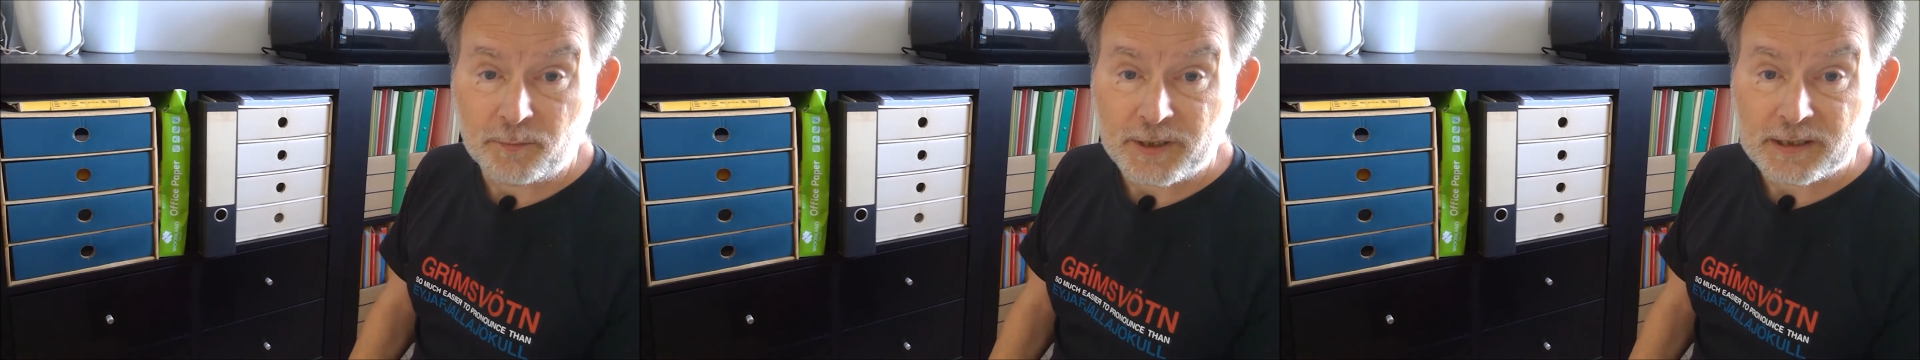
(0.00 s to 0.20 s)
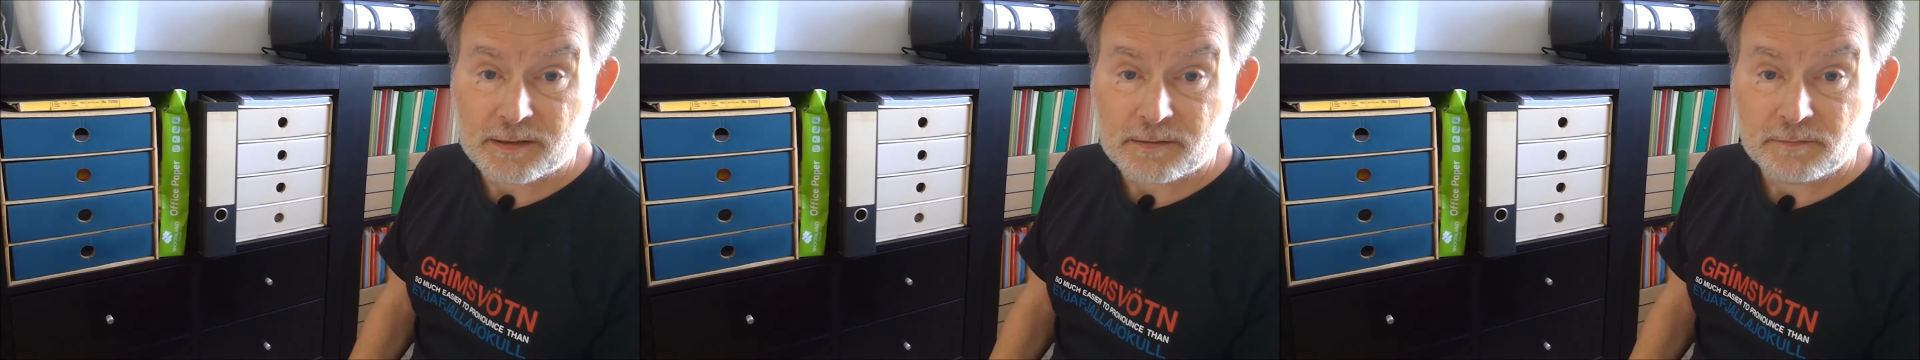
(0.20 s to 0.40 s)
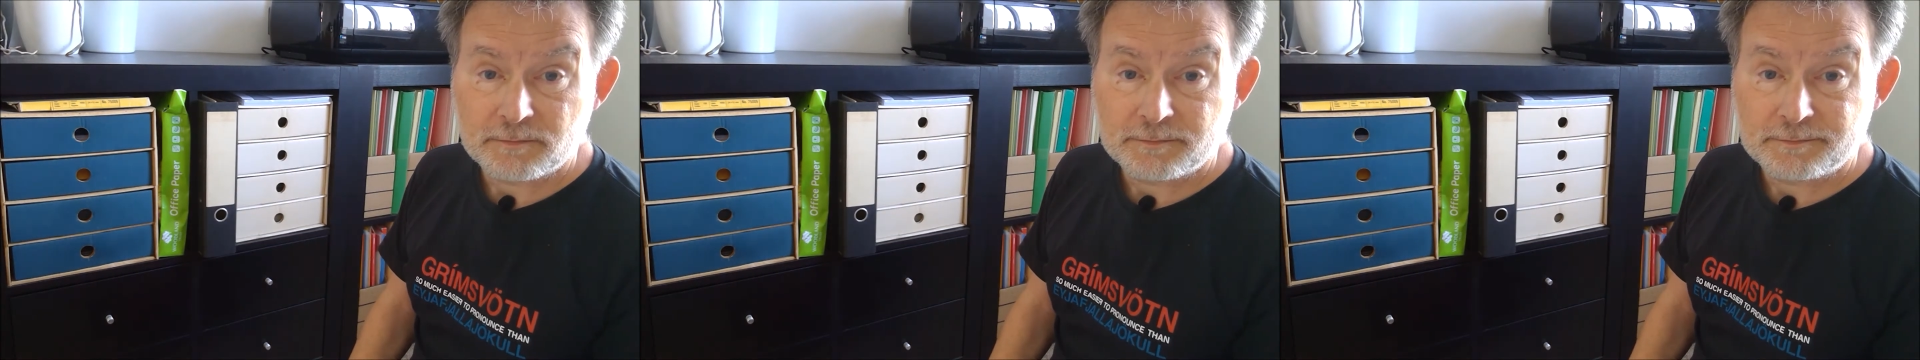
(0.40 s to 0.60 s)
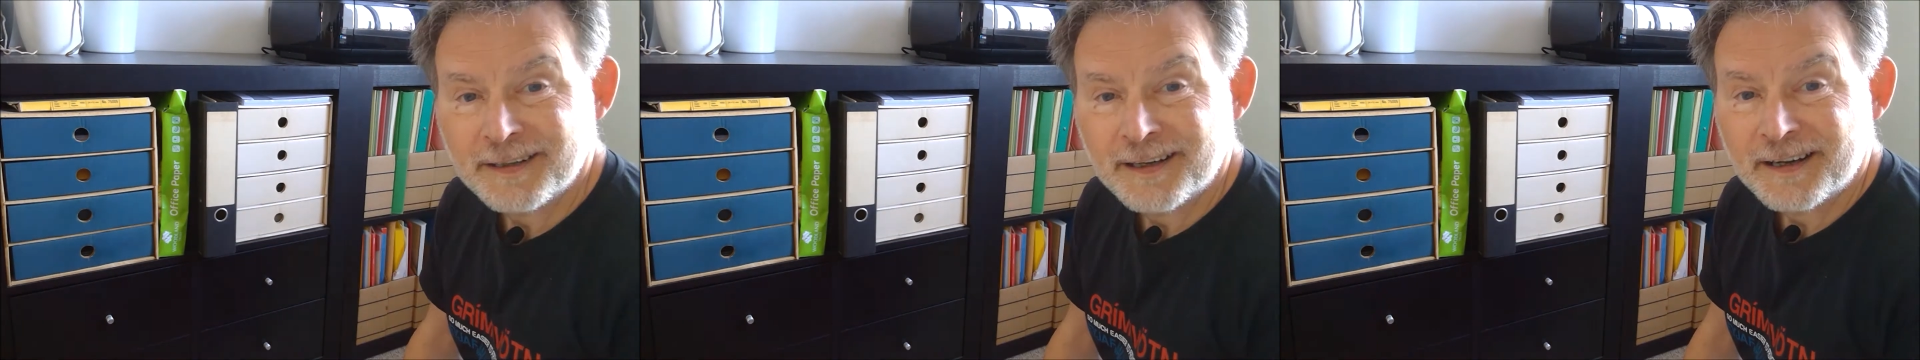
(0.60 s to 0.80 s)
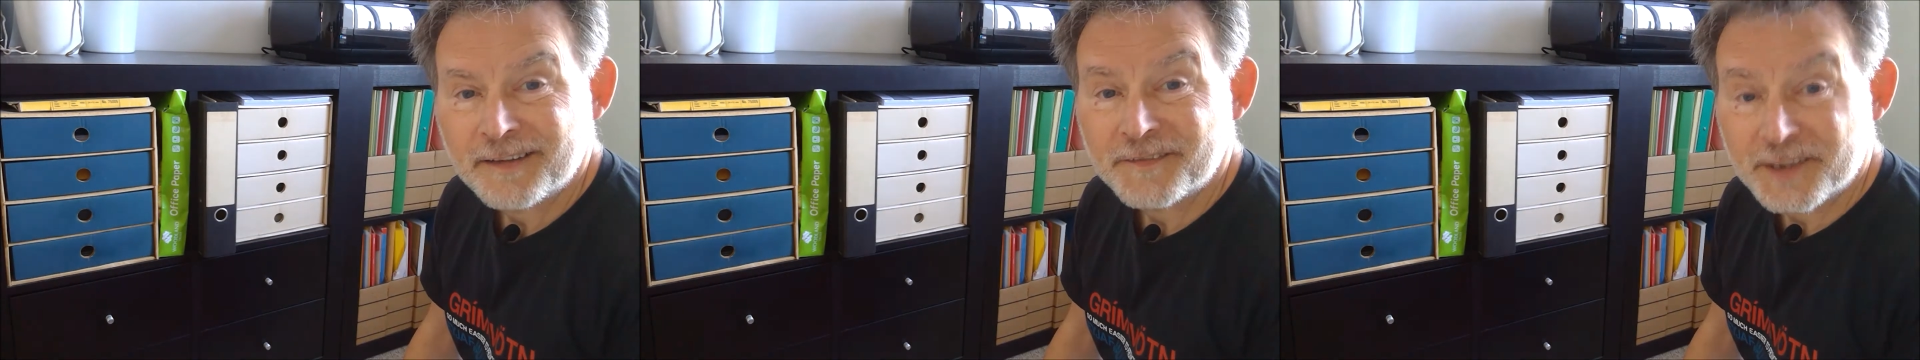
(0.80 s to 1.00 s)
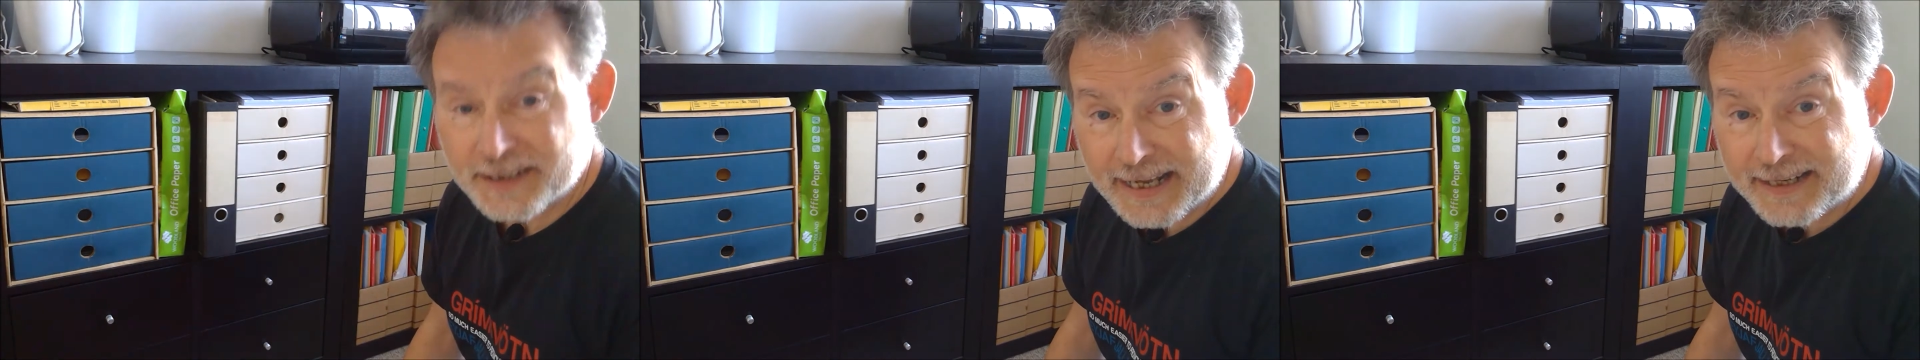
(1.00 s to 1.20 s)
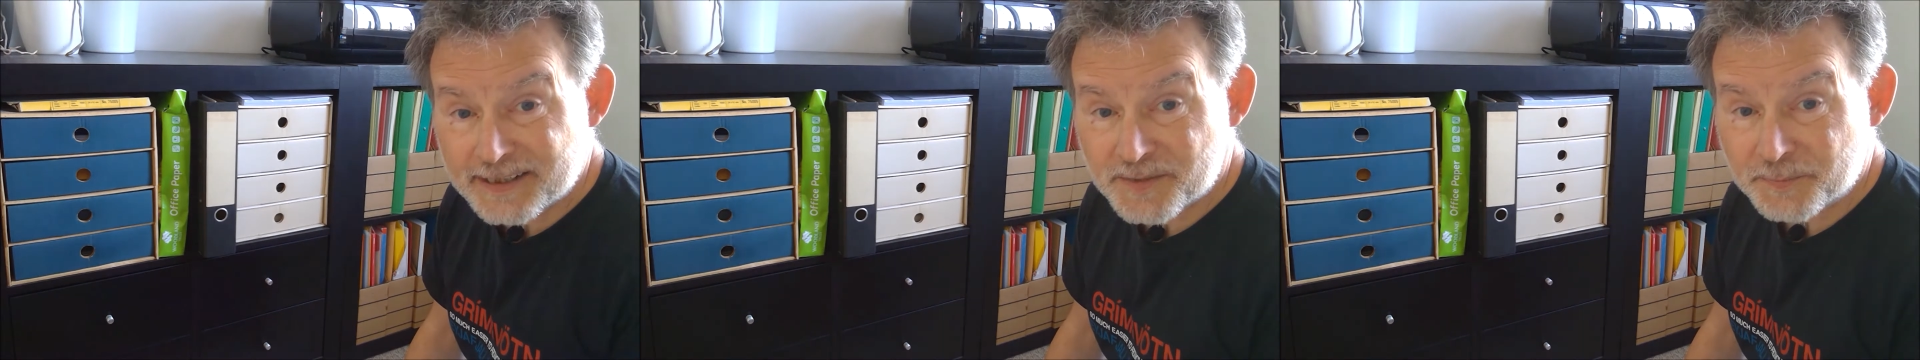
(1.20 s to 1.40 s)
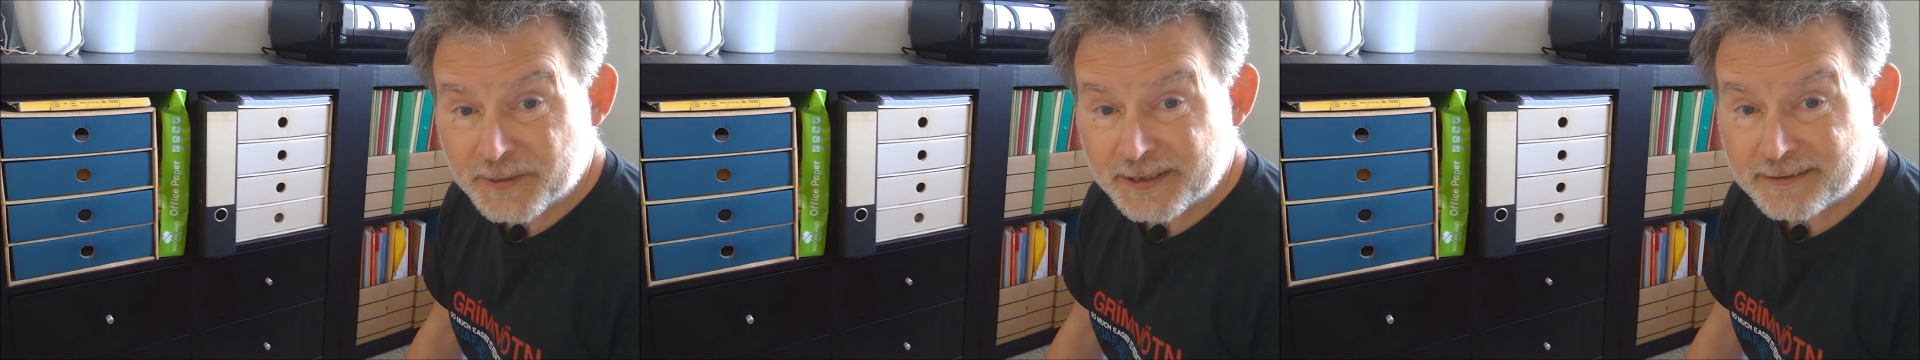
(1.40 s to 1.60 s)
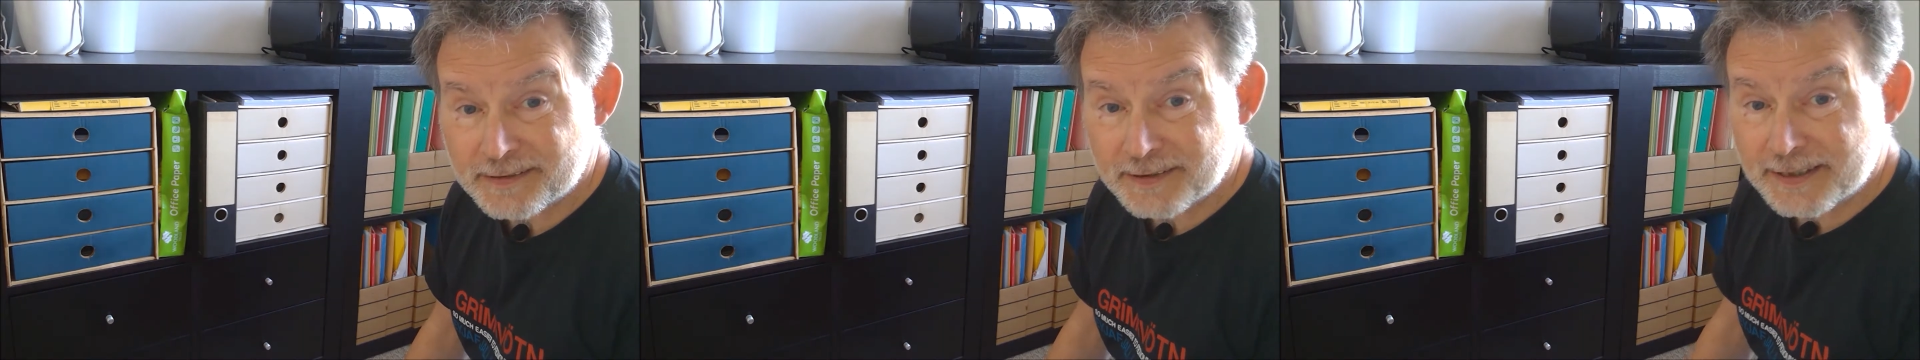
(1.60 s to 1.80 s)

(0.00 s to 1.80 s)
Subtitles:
bit. The next bit